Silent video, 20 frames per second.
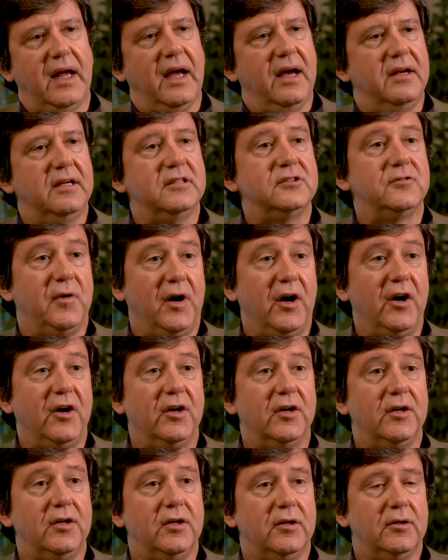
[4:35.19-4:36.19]
Yeah, it is
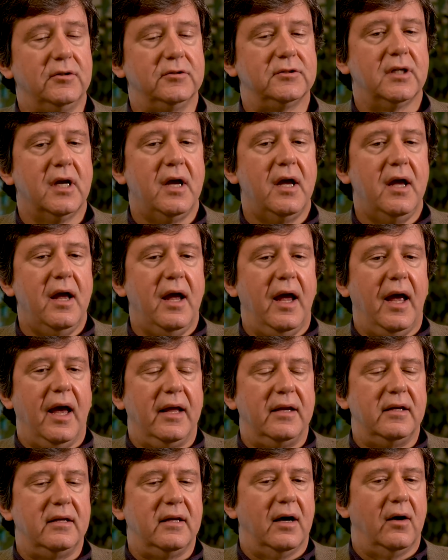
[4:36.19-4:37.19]
very good news.
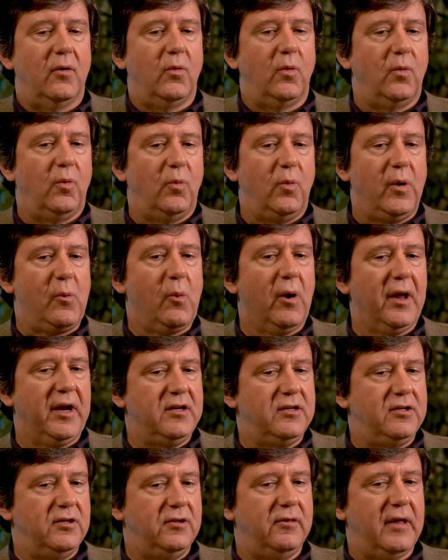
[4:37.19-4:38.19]
And we want
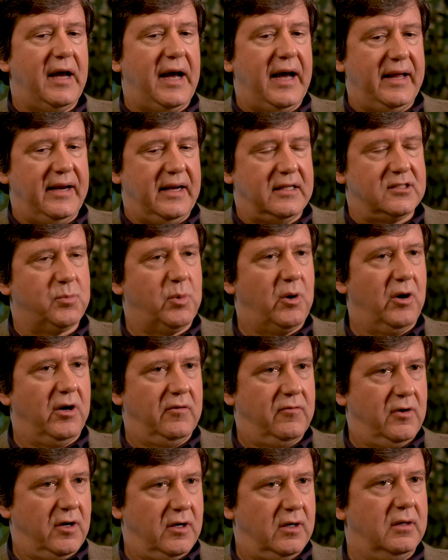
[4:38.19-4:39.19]
to do that as
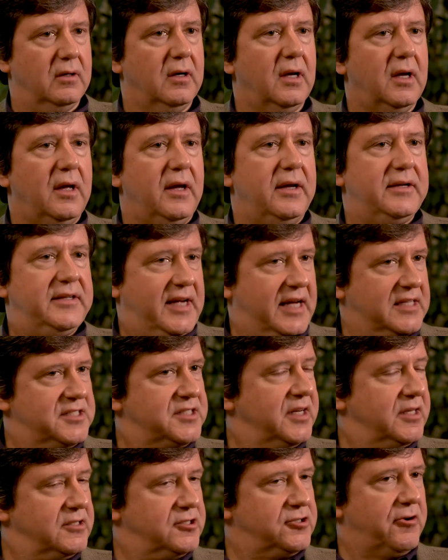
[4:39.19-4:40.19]
part of our
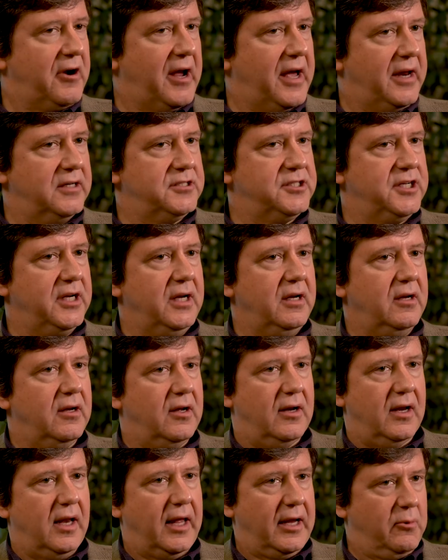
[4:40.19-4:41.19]
testing strategy,
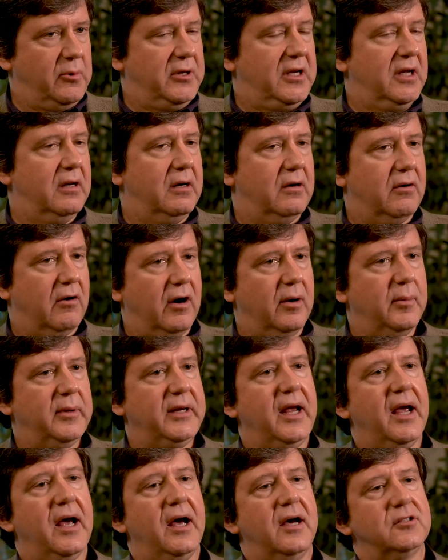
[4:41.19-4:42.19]
like we did at
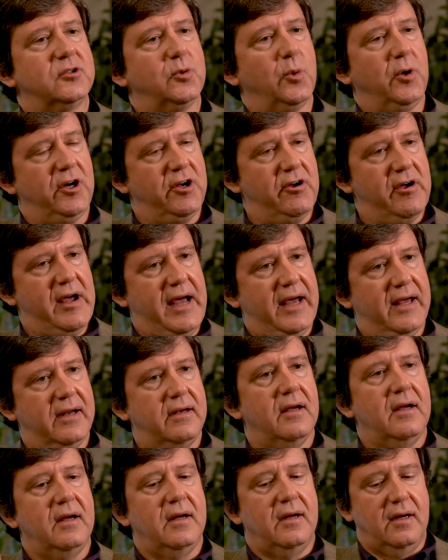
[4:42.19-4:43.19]
Harmony House, where you
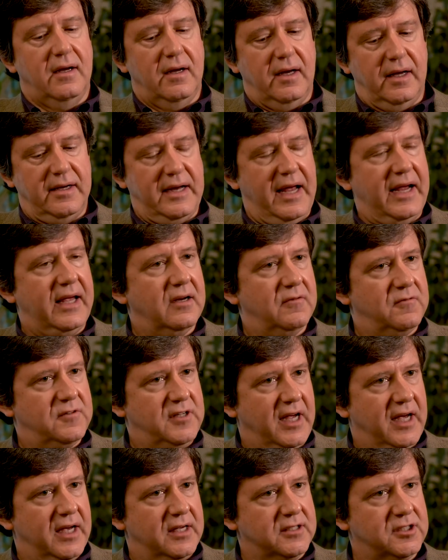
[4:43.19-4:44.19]
had a negative
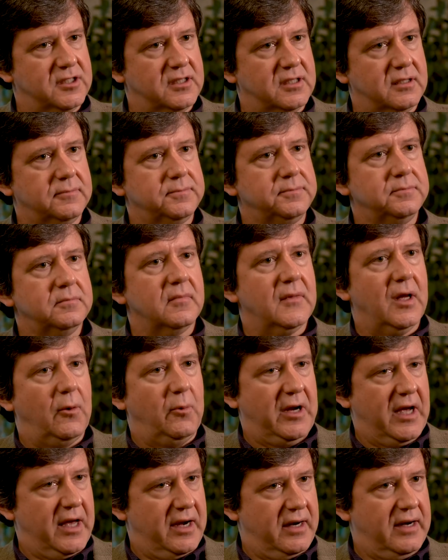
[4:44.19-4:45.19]
test.
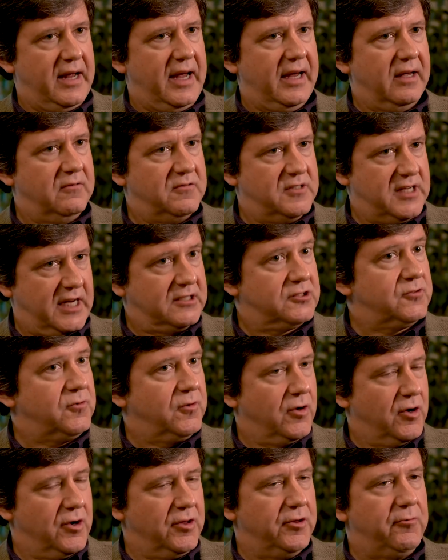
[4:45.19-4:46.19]
We got a negative test
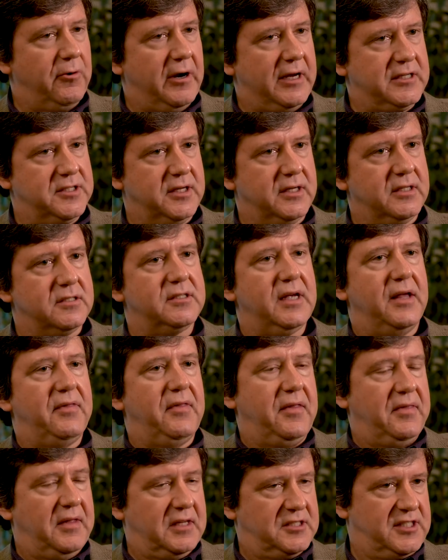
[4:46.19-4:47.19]
for all the residents,
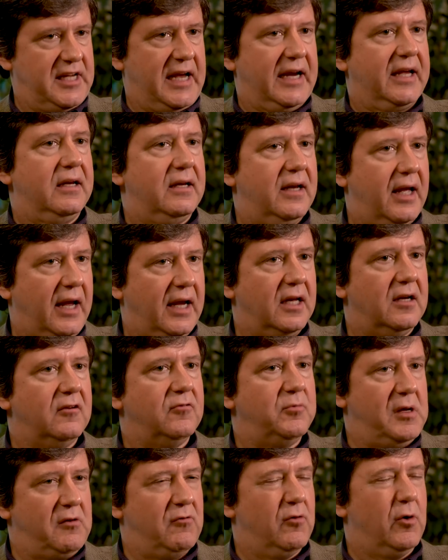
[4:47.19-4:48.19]
and then the second
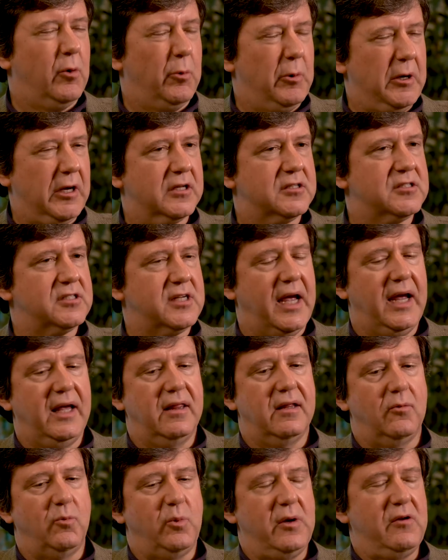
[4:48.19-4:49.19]
negative before we could say
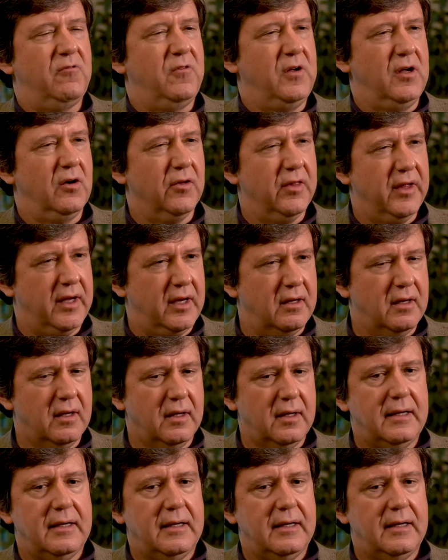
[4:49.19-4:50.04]
that we feel that,